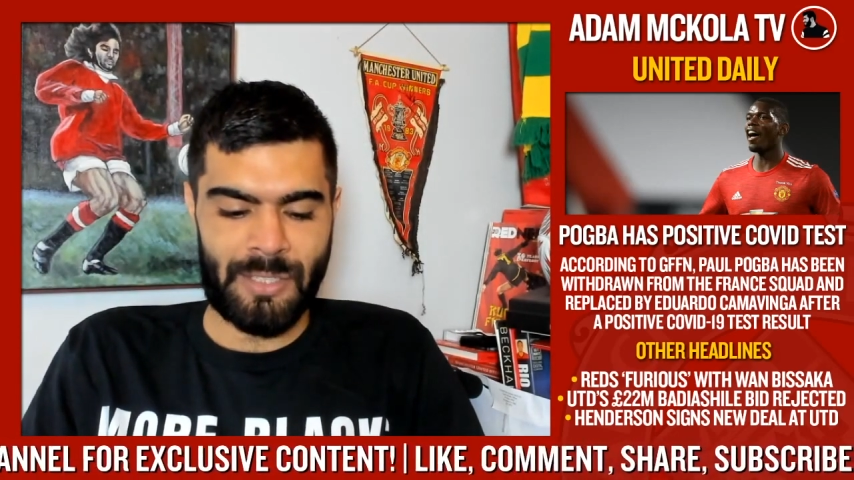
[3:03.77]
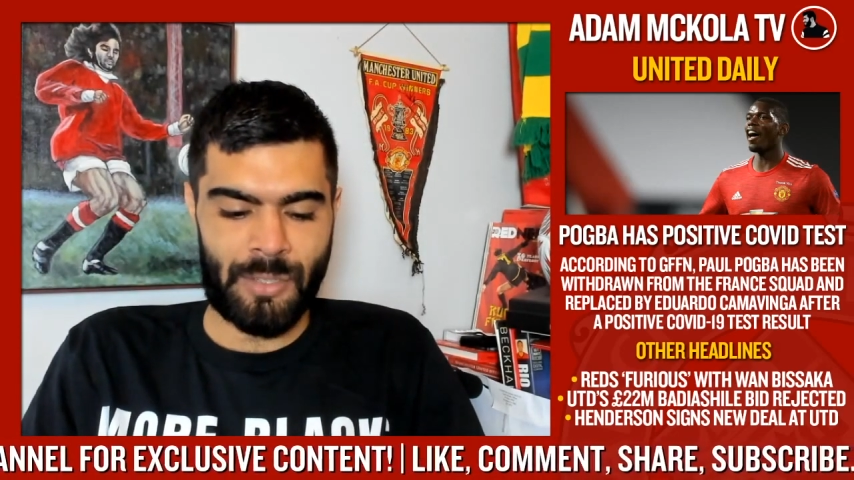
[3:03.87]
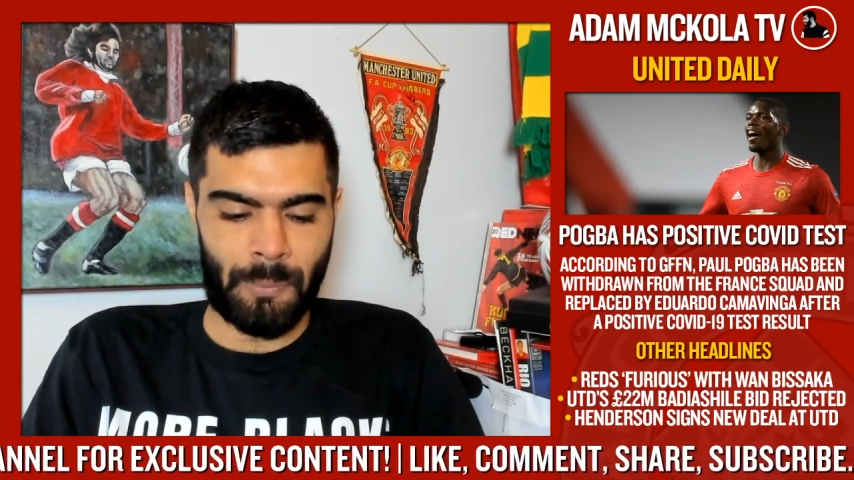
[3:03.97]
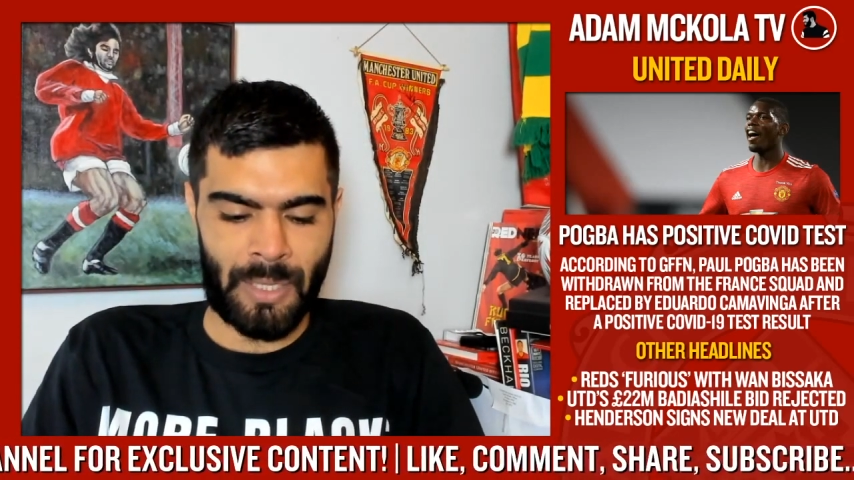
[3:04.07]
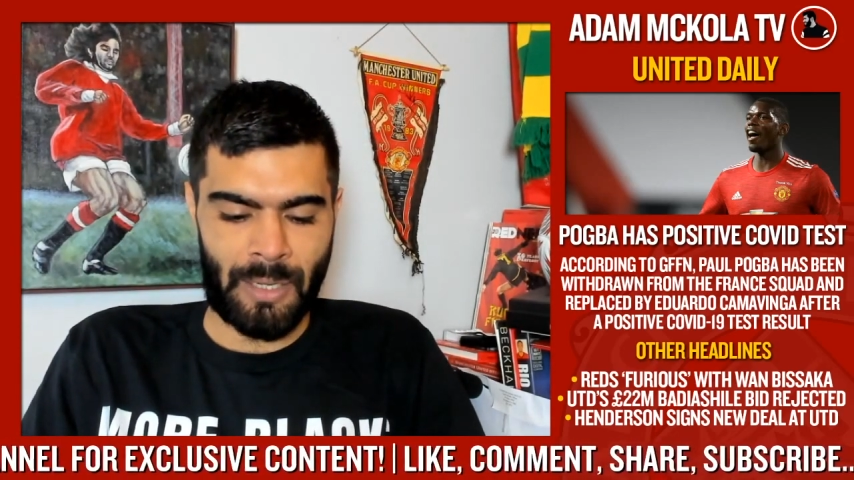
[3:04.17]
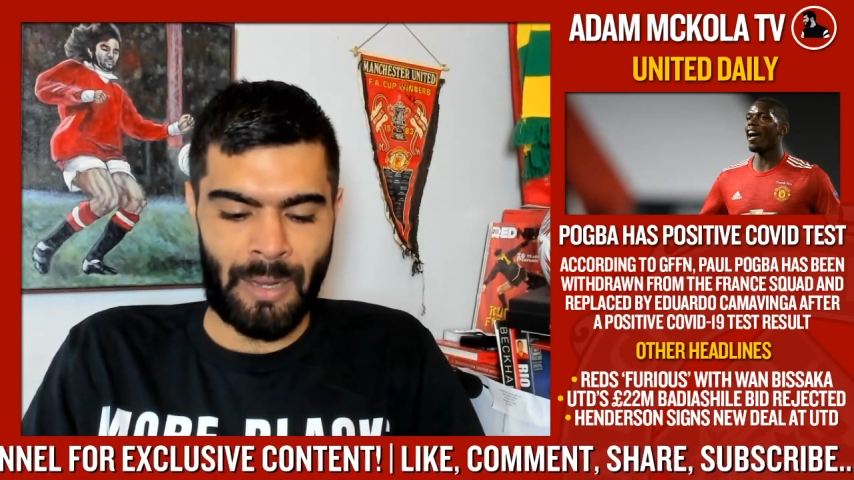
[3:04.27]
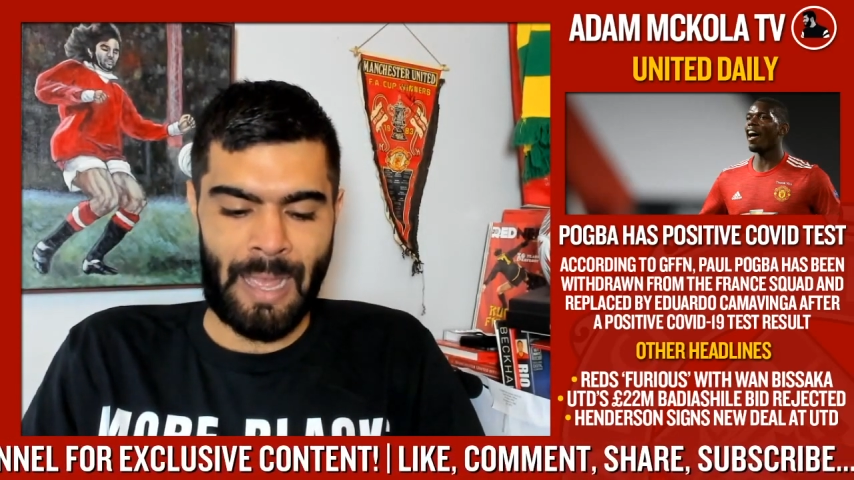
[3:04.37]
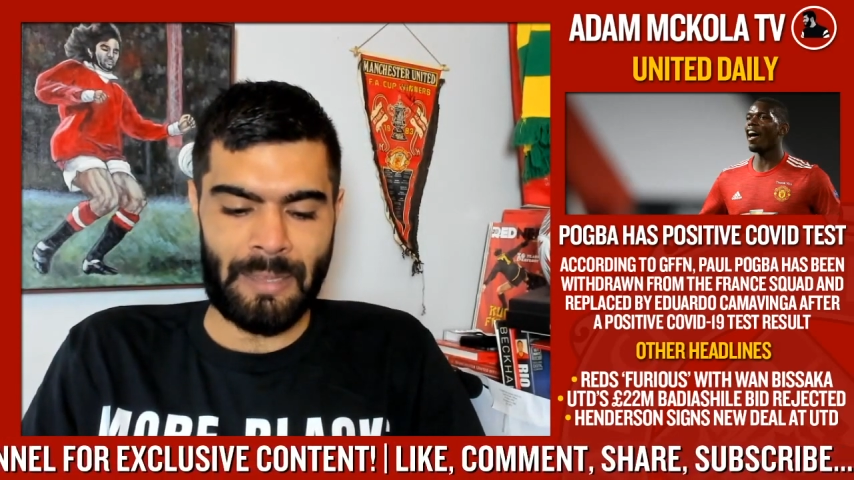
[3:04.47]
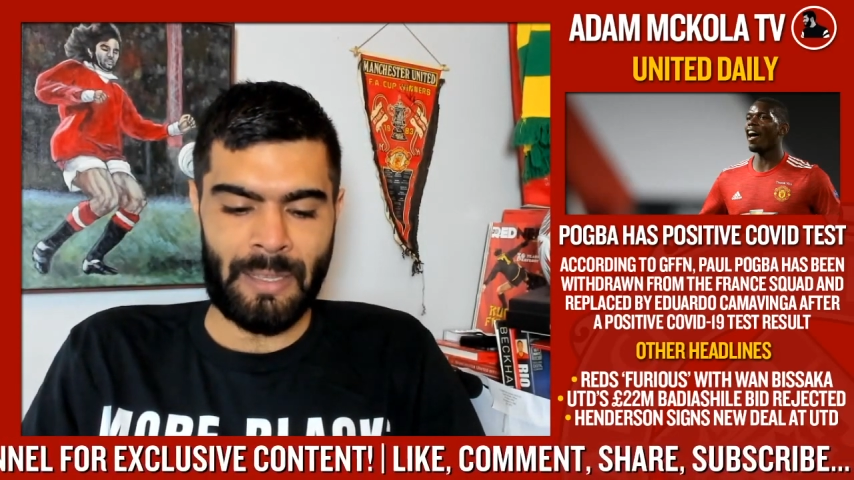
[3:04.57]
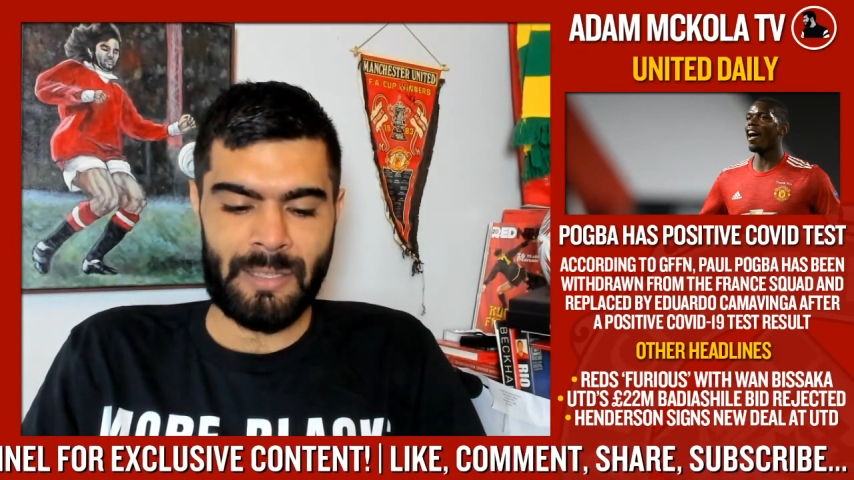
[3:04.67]
something
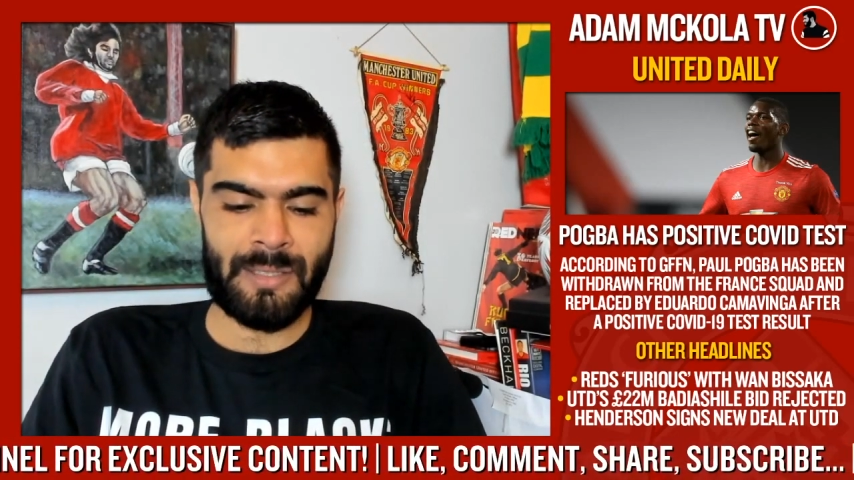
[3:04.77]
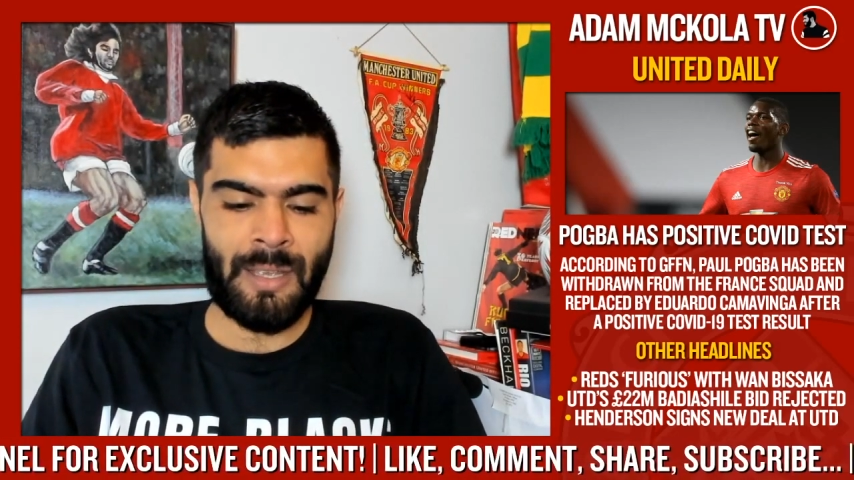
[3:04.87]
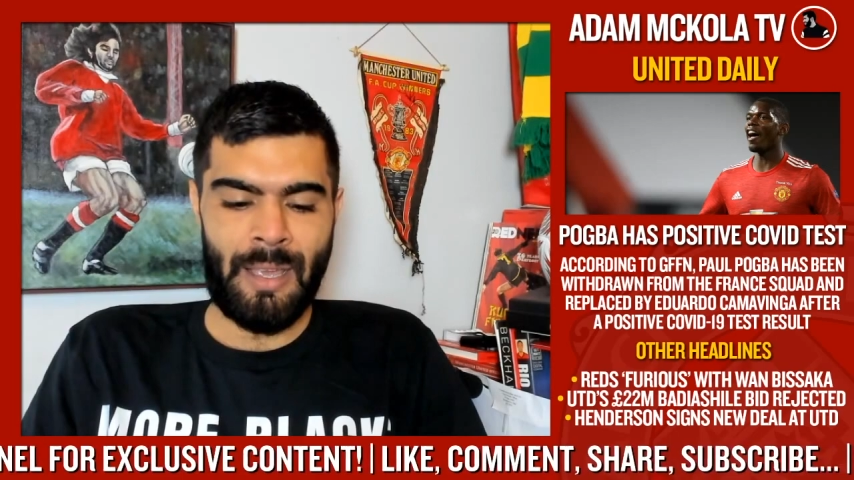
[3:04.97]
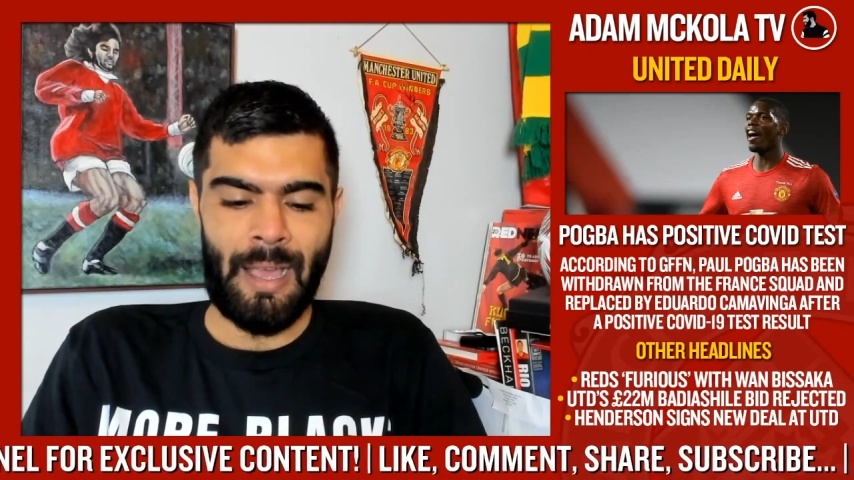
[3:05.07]
like this